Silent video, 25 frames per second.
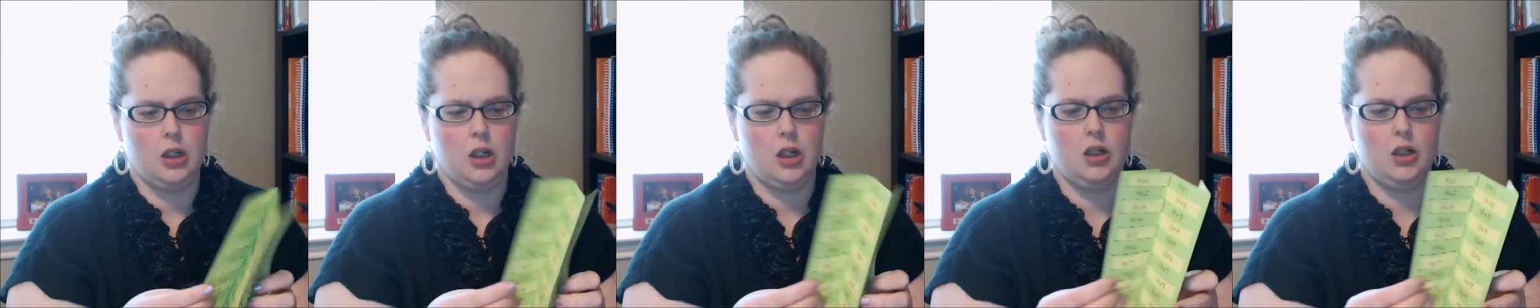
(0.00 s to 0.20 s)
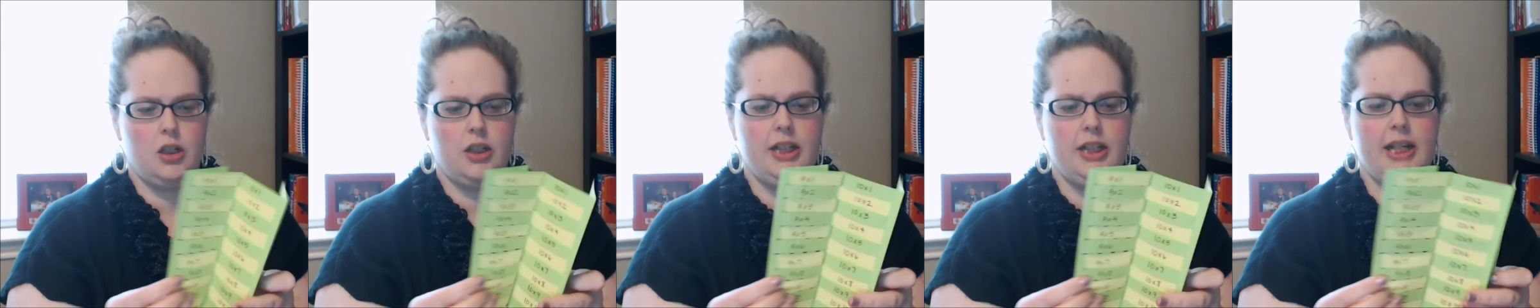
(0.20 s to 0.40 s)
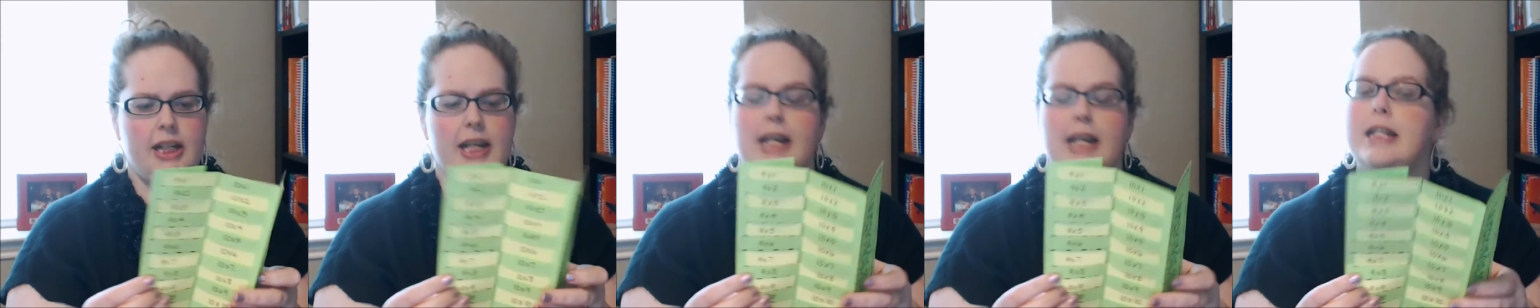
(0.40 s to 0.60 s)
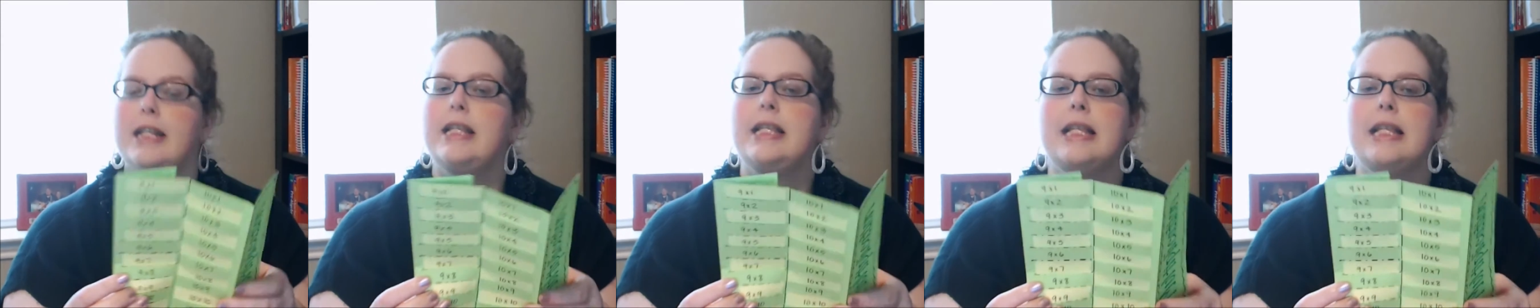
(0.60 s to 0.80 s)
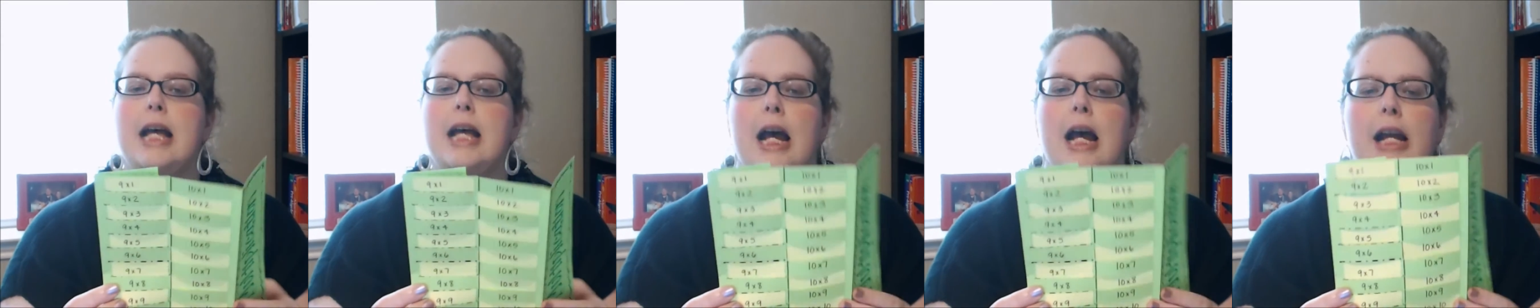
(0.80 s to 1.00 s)
On the
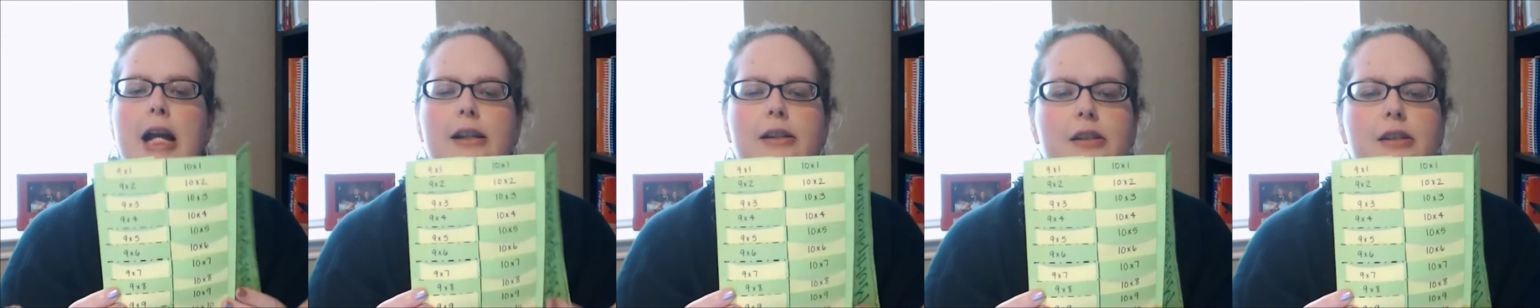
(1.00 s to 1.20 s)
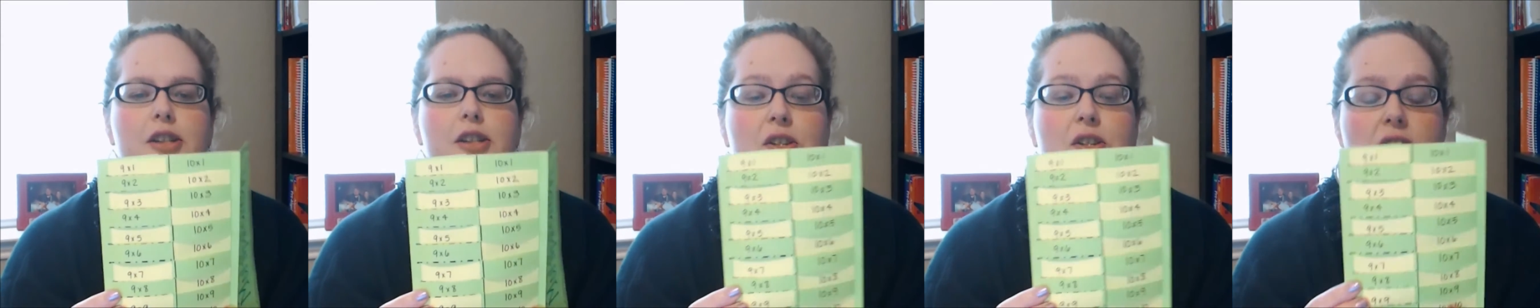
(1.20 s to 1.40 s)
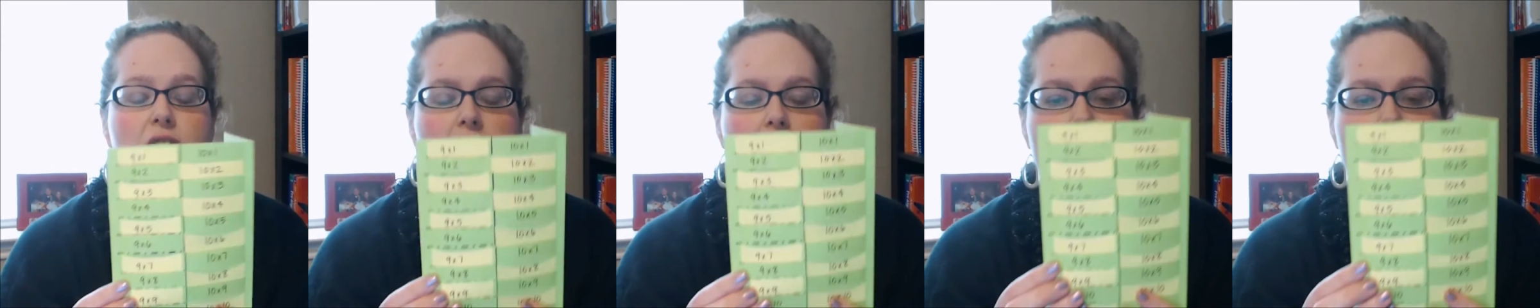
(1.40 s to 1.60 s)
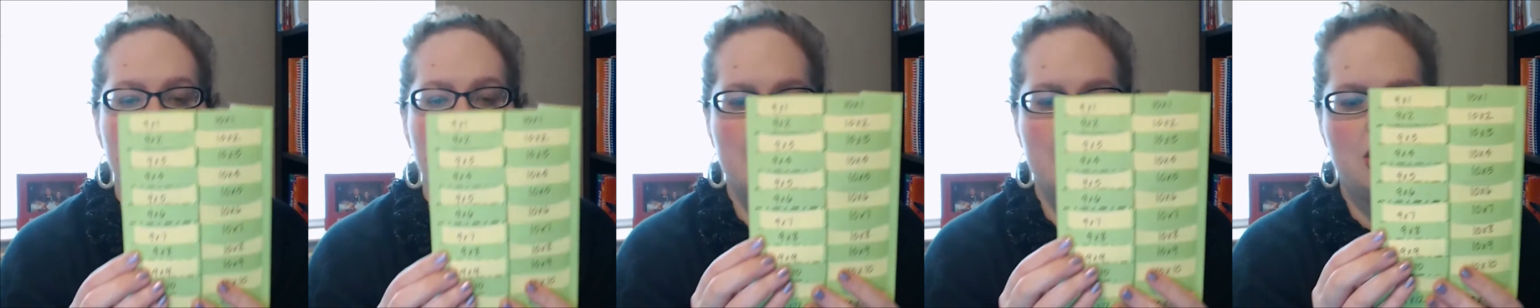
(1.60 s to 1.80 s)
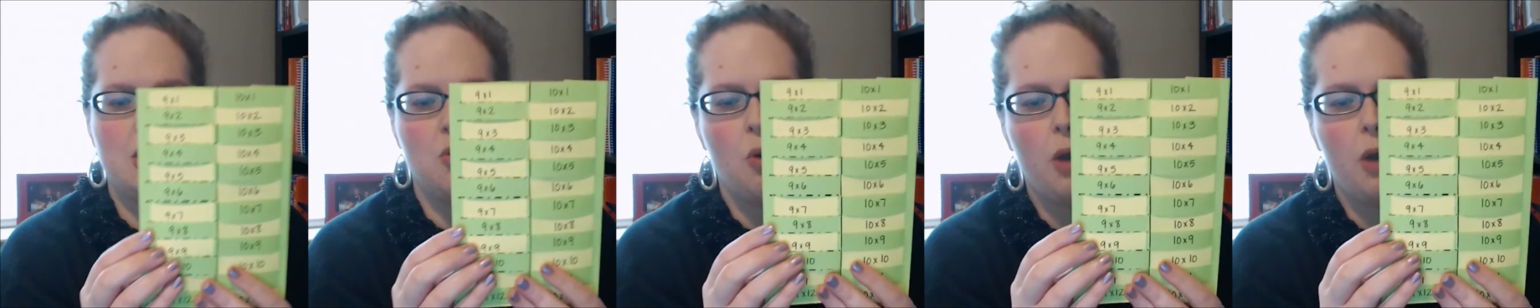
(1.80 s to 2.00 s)
inside, you see this is
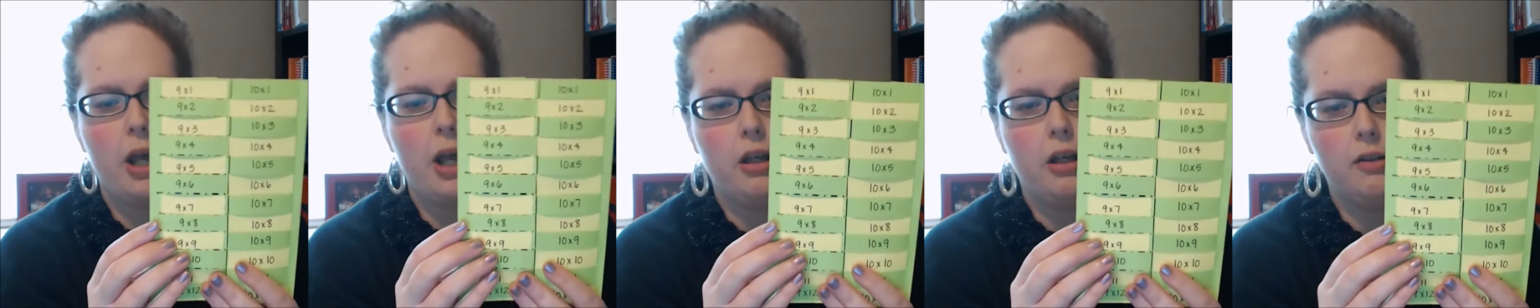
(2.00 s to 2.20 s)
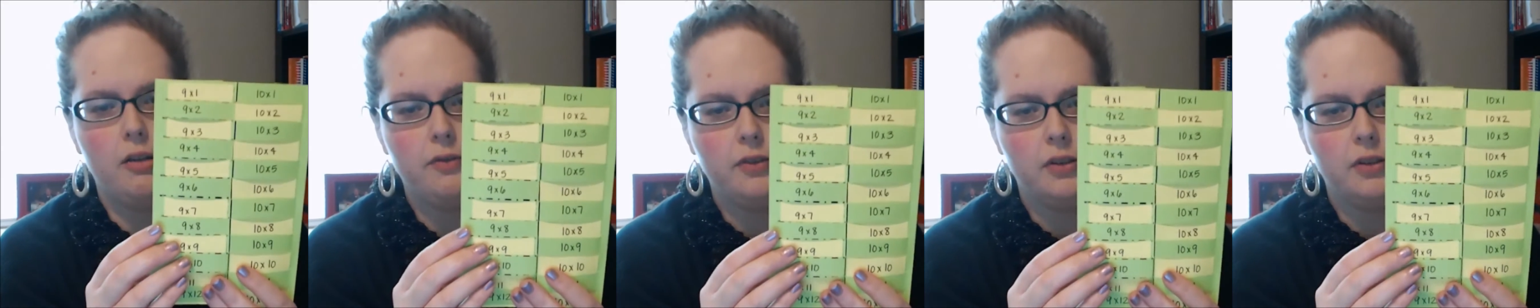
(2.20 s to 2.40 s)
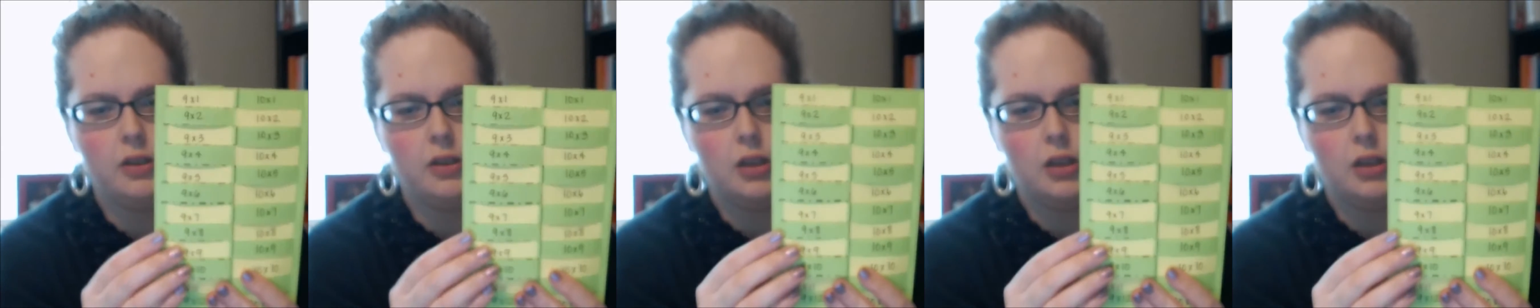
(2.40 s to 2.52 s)
a 12.